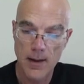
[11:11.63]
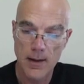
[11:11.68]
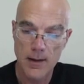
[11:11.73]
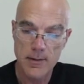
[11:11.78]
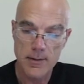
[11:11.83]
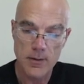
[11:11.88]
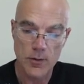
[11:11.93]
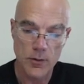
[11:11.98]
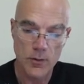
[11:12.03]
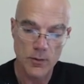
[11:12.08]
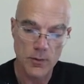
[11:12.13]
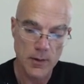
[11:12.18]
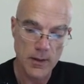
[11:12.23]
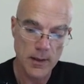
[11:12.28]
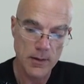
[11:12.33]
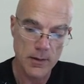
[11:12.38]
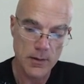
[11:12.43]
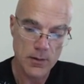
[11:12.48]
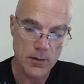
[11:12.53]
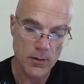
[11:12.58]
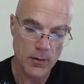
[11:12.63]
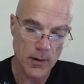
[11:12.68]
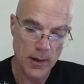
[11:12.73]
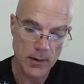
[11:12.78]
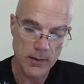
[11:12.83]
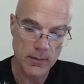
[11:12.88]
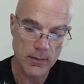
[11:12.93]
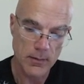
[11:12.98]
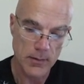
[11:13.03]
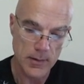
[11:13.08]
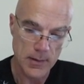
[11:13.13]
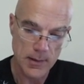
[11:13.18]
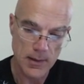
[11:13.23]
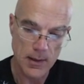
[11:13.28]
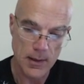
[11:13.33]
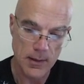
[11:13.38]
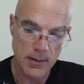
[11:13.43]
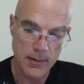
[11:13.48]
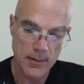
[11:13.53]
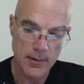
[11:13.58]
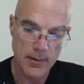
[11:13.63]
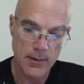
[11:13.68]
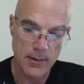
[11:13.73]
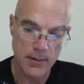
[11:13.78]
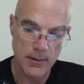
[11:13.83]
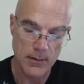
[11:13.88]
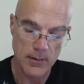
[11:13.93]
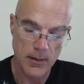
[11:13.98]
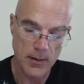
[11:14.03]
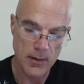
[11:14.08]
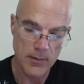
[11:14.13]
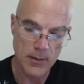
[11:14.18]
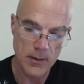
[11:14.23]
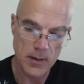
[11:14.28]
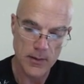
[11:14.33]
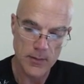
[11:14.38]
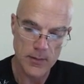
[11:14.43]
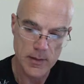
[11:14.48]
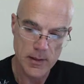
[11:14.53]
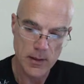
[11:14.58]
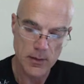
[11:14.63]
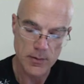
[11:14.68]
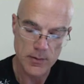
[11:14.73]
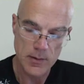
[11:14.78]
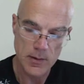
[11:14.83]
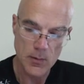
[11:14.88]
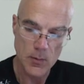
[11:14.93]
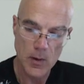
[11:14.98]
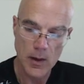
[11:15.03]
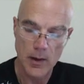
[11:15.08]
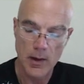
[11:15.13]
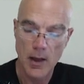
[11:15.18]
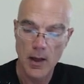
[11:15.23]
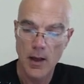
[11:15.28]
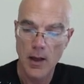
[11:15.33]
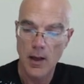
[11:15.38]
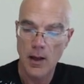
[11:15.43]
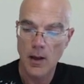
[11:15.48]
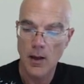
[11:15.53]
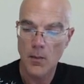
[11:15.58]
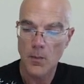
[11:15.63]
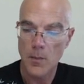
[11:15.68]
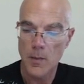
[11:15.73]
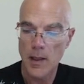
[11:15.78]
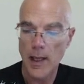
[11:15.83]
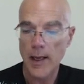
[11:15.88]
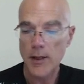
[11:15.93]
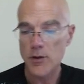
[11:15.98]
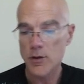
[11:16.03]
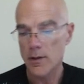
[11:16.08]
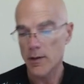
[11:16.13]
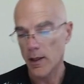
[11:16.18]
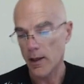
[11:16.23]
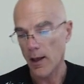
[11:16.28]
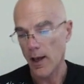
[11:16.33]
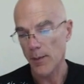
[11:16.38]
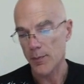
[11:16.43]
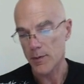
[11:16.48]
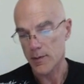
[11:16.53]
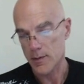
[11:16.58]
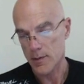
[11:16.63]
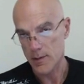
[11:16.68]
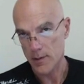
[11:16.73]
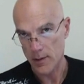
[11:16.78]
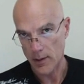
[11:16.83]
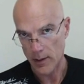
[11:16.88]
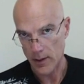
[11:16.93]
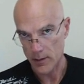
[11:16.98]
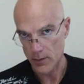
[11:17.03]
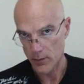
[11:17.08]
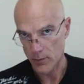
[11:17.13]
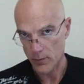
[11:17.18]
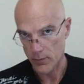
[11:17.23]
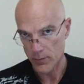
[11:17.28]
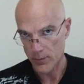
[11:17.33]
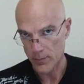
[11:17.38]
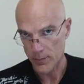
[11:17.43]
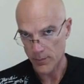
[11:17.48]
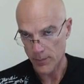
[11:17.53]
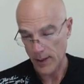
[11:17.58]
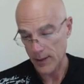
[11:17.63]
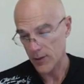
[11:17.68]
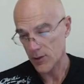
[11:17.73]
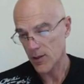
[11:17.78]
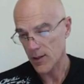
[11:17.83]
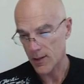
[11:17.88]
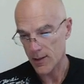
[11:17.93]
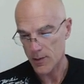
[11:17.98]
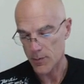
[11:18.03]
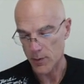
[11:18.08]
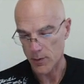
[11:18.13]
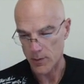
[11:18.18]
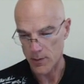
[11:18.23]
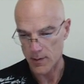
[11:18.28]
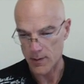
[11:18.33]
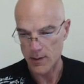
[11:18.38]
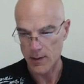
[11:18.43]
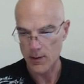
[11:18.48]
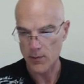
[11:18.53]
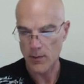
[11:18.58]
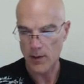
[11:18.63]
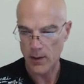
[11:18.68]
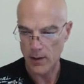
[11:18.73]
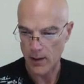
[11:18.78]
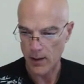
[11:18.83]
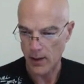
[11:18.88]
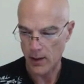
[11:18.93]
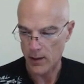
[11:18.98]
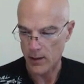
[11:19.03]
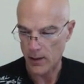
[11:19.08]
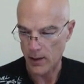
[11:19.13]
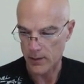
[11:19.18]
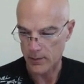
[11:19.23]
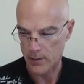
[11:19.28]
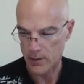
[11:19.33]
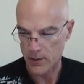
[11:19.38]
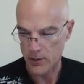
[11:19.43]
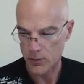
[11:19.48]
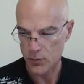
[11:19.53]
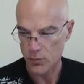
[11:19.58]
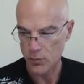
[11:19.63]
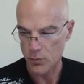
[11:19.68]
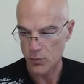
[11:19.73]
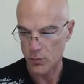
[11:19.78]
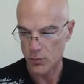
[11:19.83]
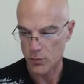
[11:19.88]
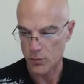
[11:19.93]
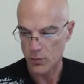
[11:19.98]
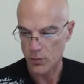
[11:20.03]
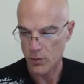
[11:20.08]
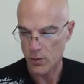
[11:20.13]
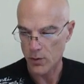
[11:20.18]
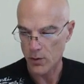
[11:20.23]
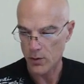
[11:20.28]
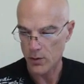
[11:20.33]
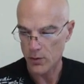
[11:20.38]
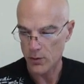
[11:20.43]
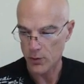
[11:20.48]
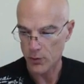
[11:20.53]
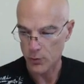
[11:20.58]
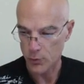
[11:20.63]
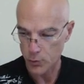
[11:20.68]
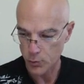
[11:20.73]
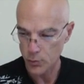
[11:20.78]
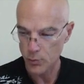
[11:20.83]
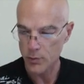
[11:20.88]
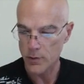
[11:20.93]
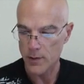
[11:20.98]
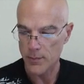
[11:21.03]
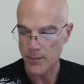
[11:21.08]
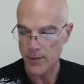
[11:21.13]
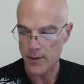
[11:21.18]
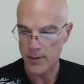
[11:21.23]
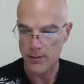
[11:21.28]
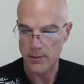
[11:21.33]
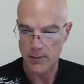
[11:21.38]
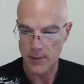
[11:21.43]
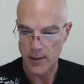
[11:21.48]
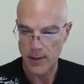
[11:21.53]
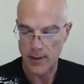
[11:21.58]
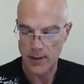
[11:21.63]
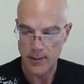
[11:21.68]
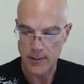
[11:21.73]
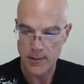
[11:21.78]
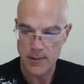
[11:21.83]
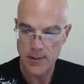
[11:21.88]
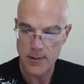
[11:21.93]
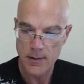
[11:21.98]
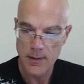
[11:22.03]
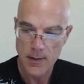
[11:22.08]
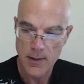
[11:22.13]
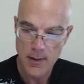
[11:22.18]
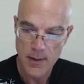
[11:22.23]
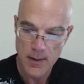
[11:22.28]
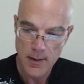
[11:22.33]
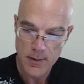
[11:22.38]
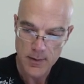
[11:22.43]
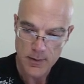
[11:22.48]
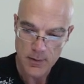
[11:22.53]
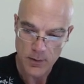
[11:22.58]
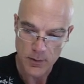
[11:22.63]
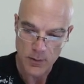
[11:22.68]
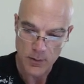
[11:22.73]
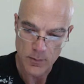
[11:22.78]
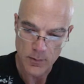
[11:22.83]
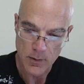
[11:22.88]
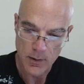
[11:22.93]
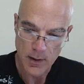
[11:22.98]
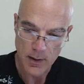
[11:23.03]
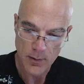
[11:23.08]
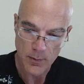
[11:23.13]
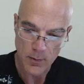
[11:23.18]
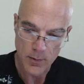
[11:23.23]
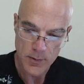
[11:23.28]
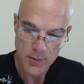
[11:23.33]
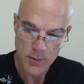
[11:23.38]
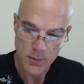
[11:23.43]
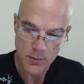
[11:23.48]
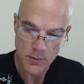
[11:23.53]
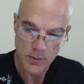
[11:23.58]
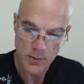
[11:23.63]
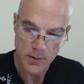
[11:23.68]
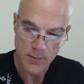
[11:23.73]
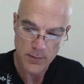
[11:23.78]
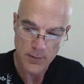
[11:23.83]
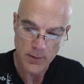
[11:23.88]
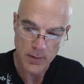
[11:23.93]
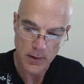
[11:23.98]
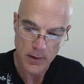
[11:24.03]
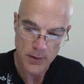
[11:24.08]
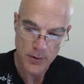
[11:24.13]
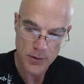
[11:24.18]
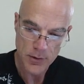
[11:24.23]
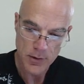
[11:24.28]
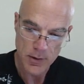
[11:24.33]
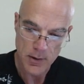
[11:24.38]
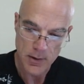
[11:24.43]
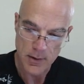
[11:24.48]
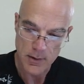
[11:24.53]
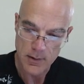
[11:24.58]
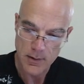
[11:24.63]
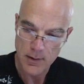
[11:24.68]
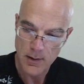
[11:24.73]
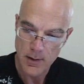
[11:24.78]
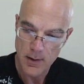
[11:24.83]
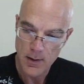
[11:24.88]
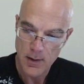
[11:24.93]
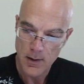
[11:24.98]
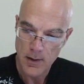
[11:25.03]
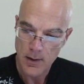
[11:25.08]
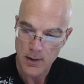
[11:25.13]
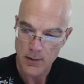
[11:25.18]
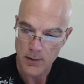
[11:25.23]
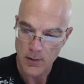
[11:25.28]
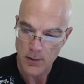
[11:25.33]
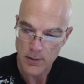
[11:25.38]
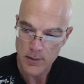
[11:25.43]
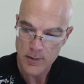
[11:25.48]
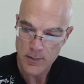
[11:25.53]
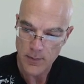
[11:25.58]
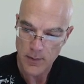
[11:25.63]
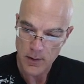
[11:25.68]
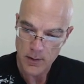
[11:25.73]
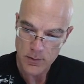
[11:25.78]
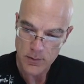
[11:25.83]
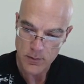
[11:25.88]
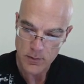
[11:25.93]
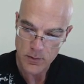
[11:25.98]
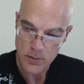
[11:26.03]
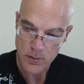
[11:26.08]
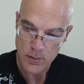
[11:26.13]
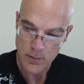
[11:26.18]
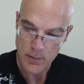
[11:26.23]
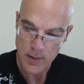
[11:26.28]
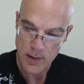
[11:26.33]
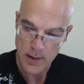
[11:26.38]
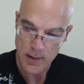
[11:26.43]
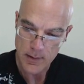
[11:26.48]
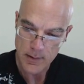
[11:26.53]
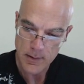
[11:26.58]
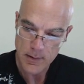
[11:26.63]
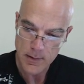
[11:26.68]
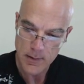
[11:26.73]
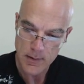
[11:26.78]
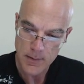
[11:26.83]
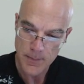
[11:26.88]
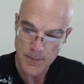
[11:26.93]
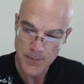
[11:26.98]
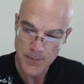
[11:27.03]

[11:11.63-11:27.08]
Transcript: So you will get this correct result, that the derivative is n of d one. But actually that happens kind of by chance, because d one and d two do depend on S. So you will have also to differentiate those functions of S.